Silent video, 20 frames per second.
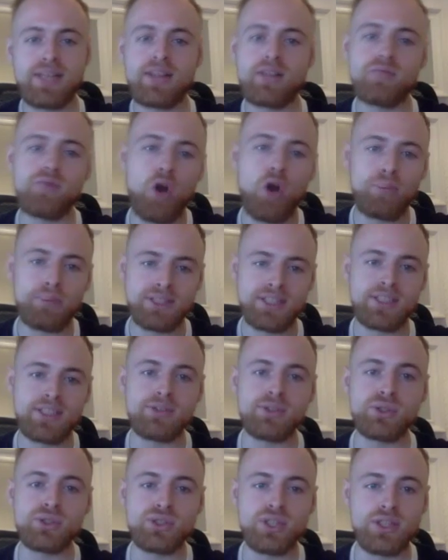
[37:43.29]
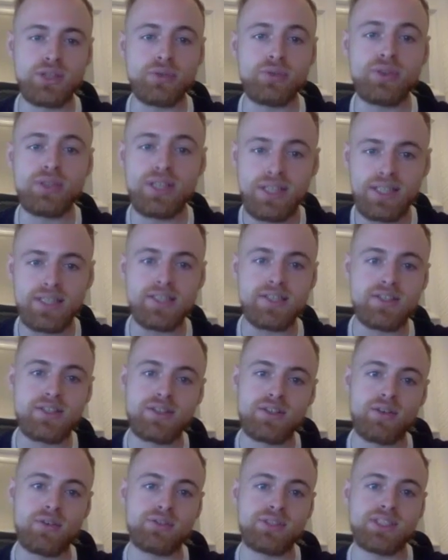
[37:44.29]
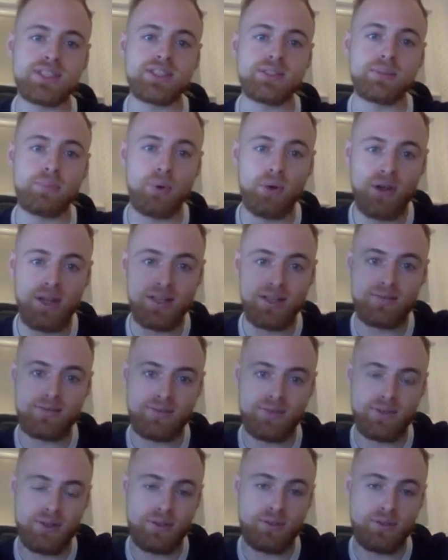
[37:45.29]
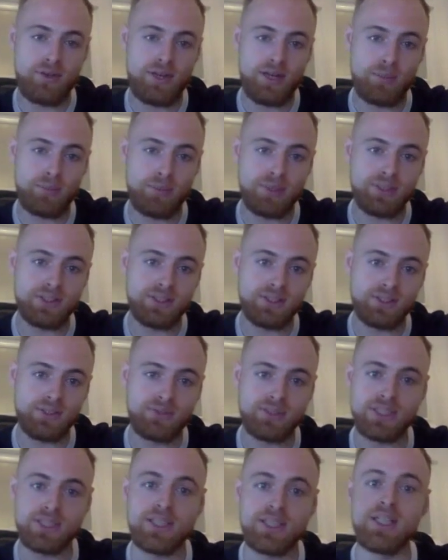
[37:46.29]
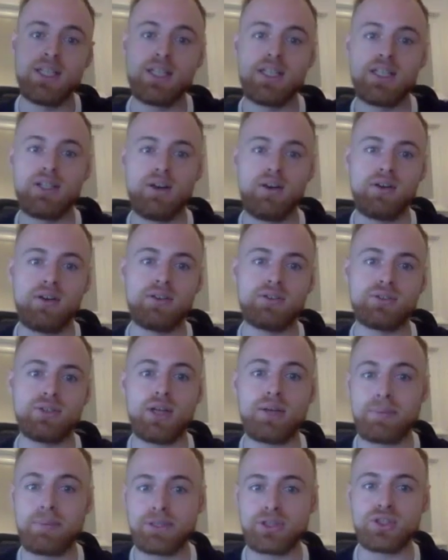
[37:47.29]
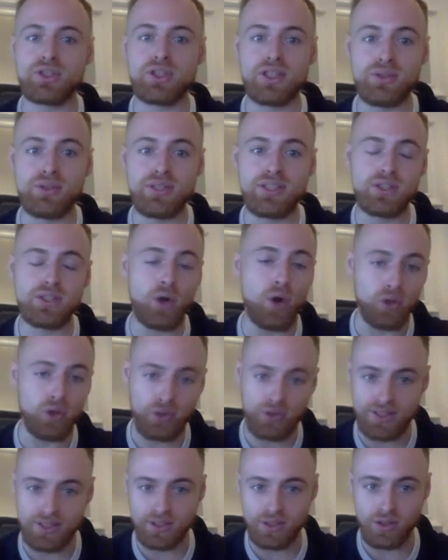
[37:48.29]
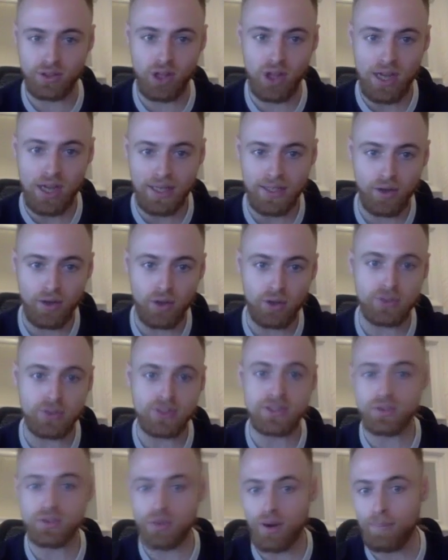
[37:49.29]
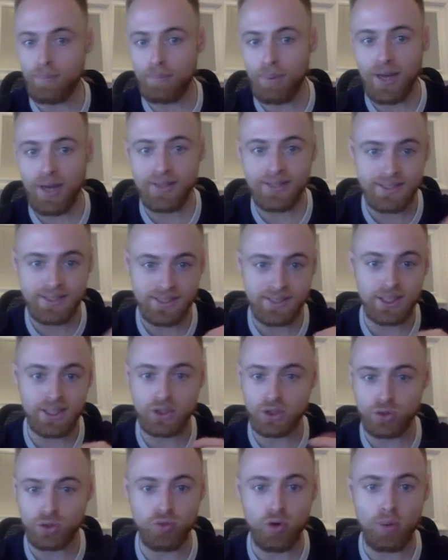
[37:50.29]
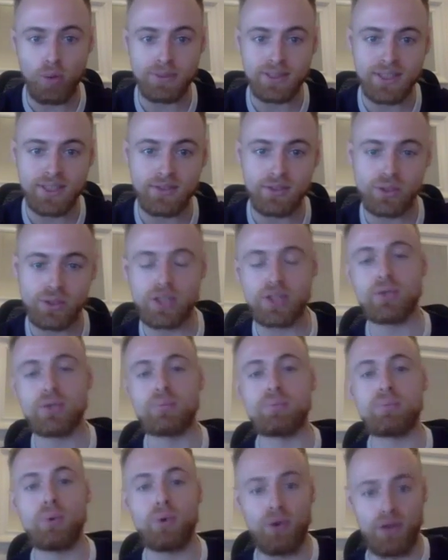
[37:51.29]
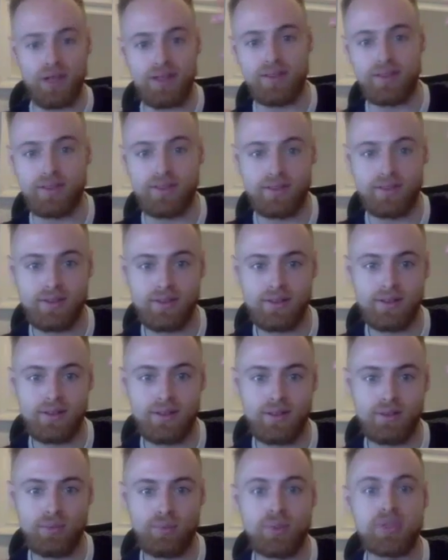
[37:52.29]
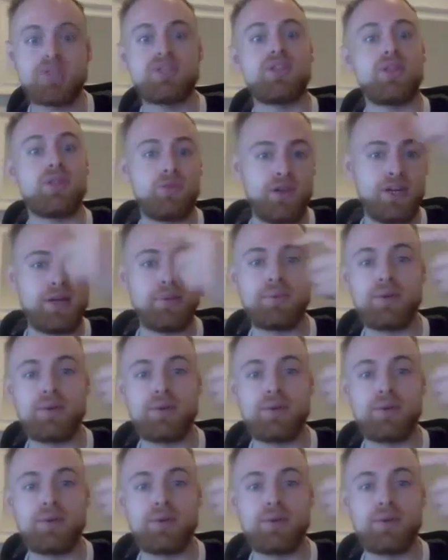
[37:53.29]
raw materials that you need, obviously, to put into the 3D printers? Obviously, I imagine that you need to order these online, or you need to go out and buy these essential raw materials that you put in, which the 3D printer